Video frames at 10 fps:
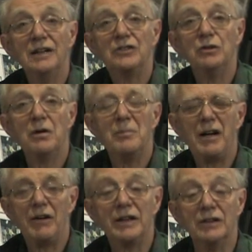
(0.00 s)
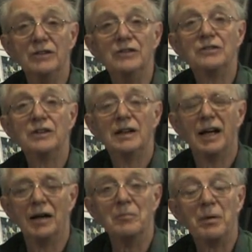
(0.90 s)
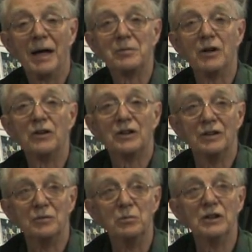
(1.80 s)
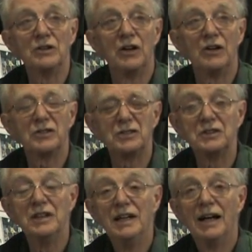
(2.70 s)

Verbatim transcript: two Americans, uh, Babcock and Wilcox,